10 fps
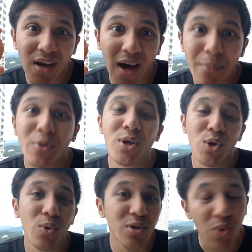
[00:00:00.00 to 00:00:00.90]
I'm going to
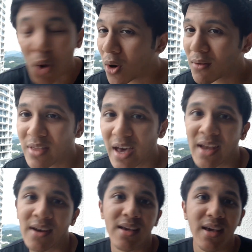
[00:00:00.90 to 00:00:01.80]
go into all of
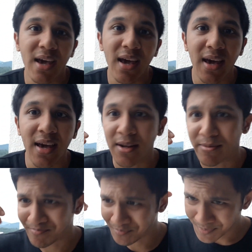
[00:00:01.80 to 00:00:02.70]
that and